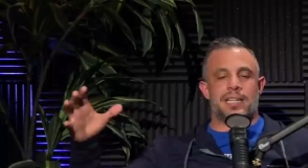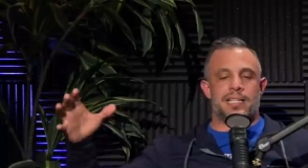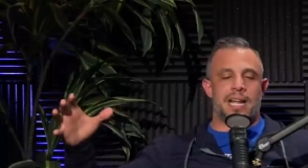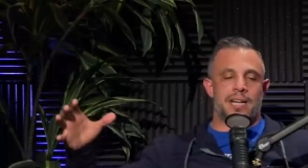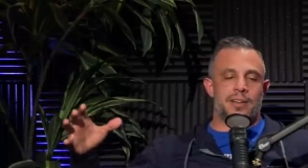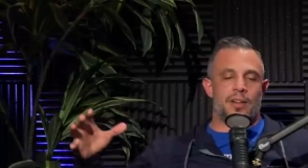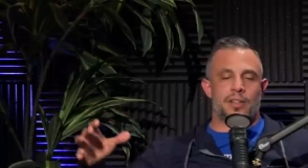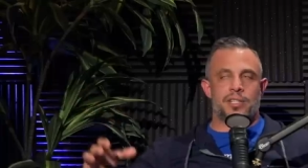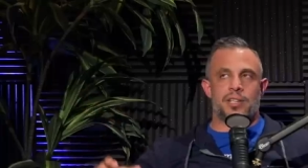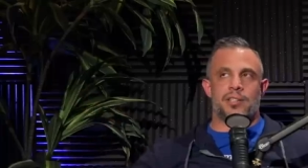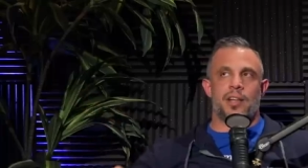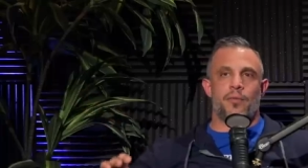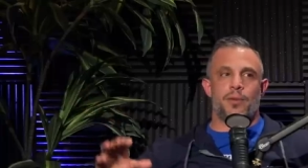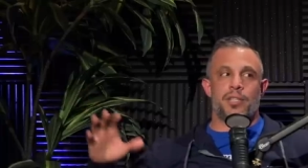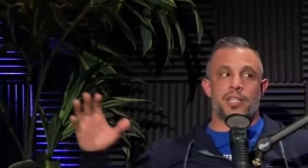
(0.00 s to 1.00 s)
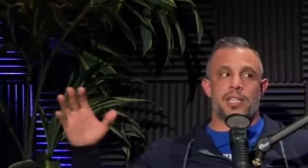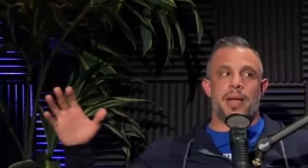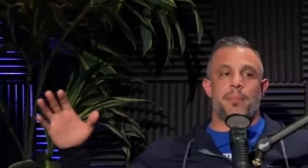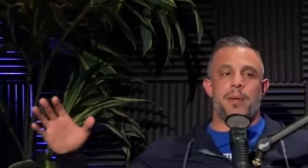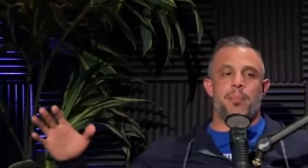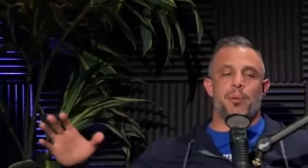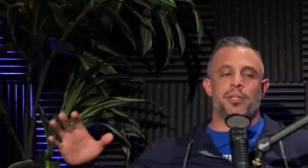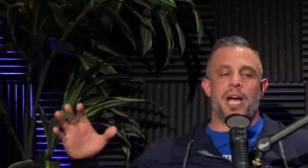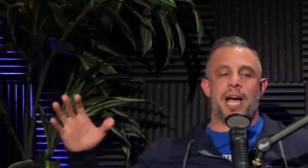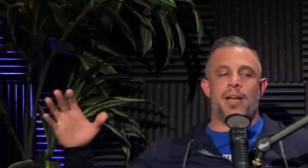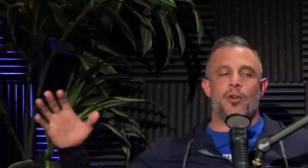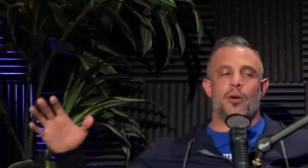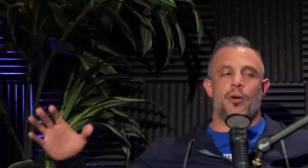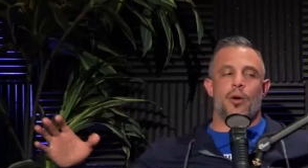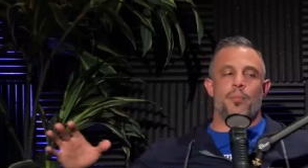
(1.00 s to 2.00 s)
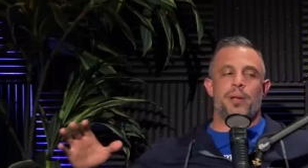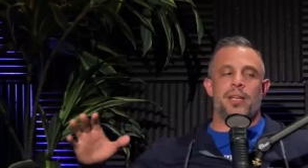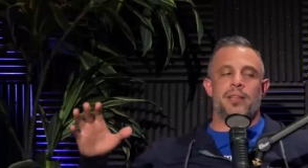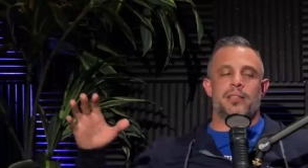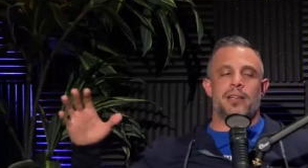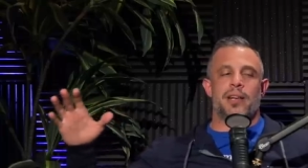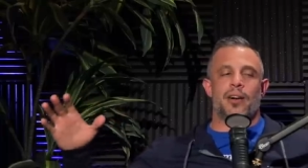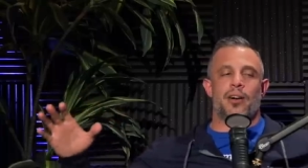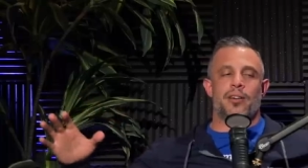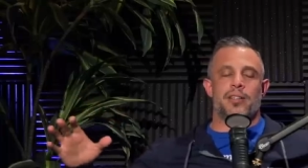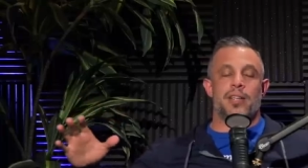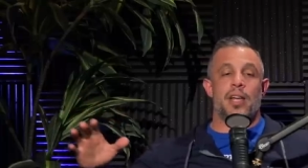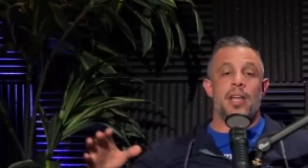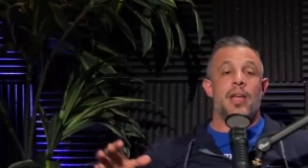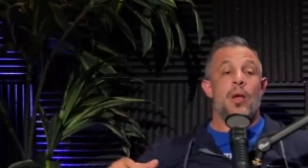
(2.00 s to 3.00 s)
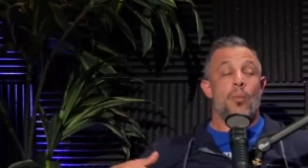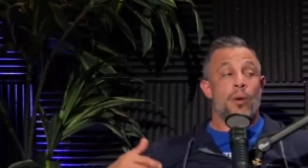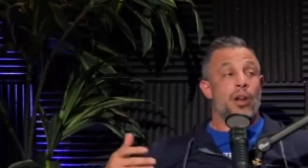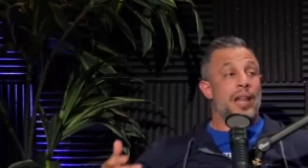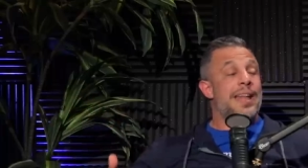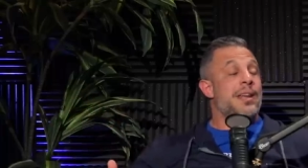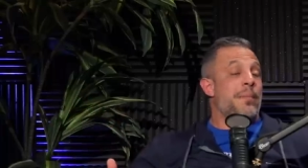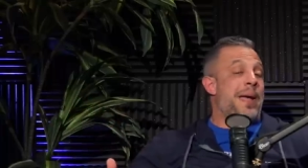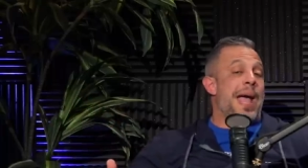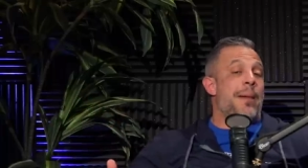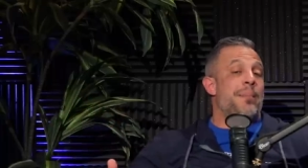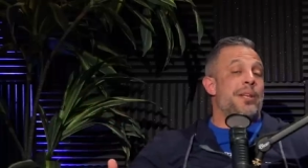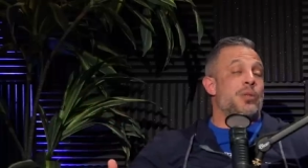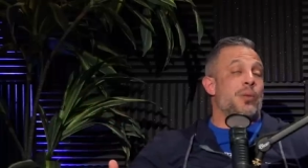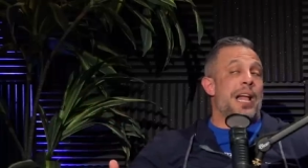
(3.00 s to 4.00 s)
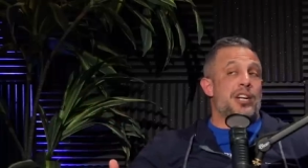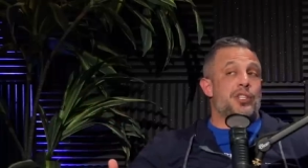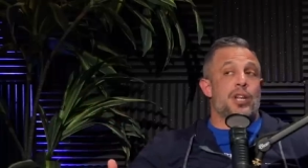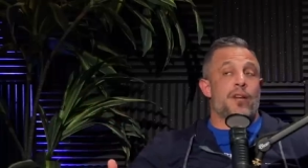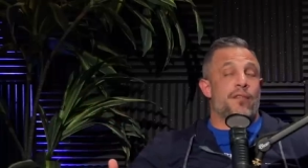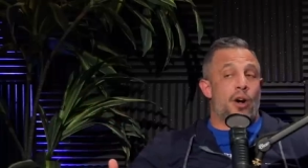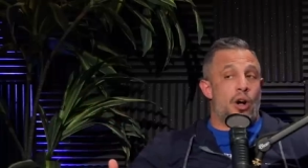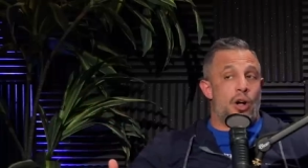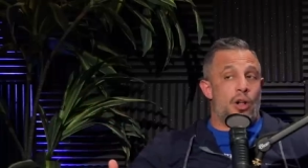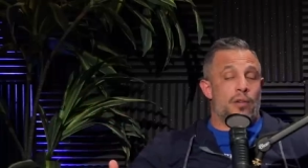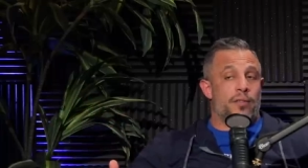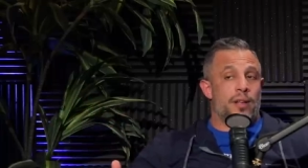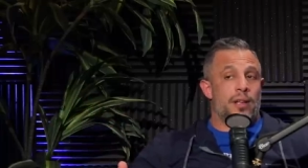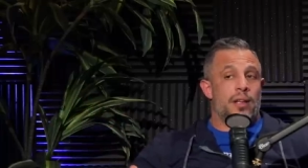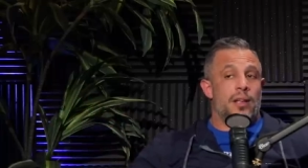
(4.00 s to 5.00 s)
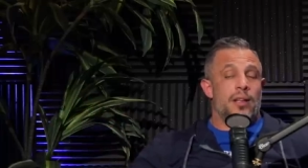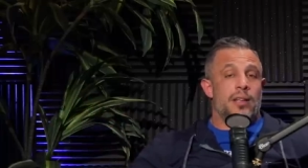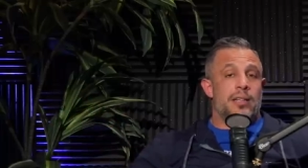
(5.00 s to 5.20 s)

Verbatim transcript: in technology and stuff, we just let people die who are obese and get heart disease. What'll end up happening is we'll actually evolve to, get